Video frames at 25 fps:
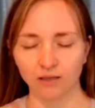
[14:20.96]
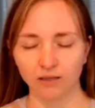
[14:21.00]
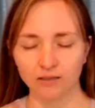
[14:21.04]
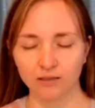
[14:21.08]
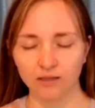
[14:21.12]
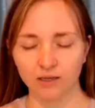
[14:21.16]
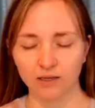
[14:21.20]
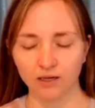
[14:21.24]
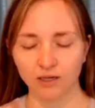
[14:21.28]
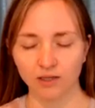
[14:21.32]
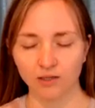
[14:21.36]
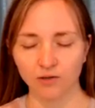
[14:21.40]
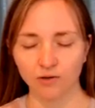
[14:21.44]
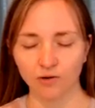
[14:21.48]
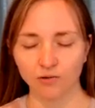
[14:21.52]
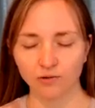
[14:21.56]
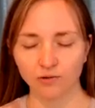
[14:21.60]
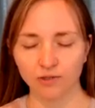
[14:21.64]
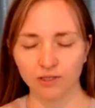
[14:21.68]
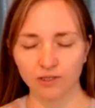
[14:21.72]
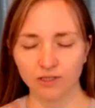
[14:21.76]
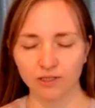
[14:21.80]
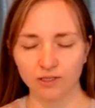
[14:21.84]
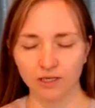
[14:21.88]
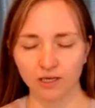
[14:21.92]
Start
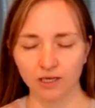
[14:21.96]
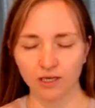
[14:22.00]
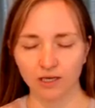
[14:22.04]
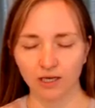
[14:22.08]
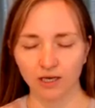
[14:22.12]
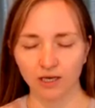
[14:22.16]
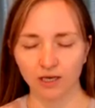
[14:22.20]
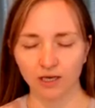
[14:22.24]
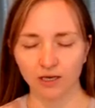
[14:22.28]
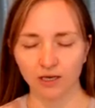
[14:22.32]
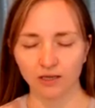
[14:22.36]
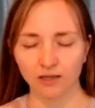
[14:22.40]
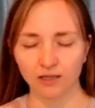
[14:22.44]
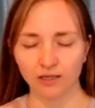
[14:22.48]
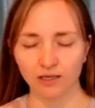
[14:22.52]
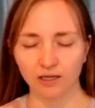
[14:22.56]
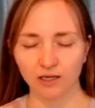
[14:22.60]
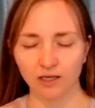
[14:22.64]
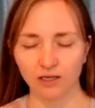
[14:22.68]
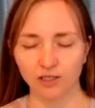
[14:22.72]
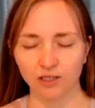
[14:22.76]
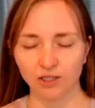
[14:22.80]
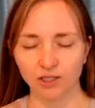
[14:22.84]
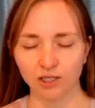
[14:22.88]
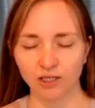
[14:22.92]
noticing
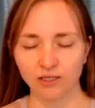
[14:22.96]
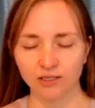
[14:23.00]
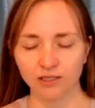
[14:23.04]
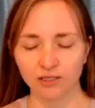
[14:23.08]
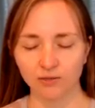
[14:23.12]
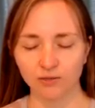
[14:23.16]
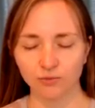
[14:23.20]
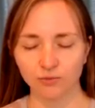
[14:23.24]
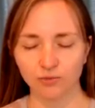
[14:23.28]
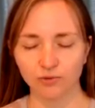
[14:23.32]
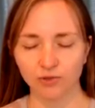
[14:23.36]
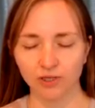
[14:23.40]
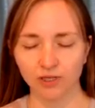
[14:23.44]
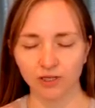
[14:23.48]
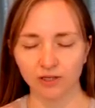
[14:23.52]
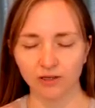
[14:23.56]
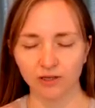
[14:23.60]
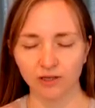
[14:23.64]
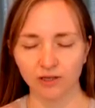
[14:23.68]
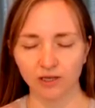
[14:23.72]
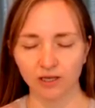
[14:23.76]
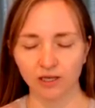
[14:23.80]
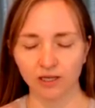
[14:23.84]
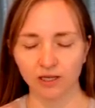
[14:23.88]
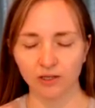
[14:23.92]
the gentle
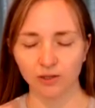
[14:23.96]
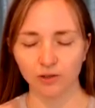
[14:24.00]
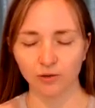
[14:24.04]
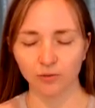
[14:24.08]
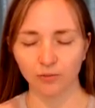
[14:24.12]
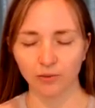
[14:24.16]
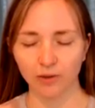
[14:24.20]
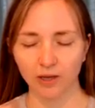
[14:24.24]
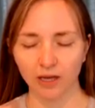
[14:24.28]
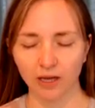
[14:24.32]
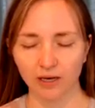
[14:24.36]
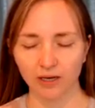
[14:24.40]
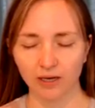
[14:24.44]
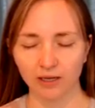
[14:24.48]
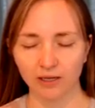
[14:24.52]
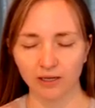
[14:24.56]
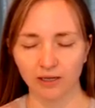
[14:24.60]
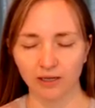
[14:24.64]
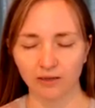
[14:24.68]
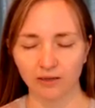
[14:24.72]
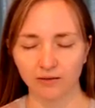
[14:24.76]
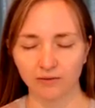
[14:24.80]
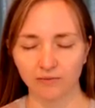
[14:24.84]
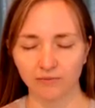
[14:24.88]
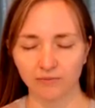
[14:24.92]
breathing in your
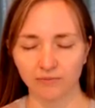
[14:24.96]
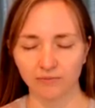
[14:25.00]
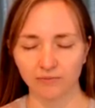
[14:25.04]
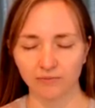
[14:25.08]
belly.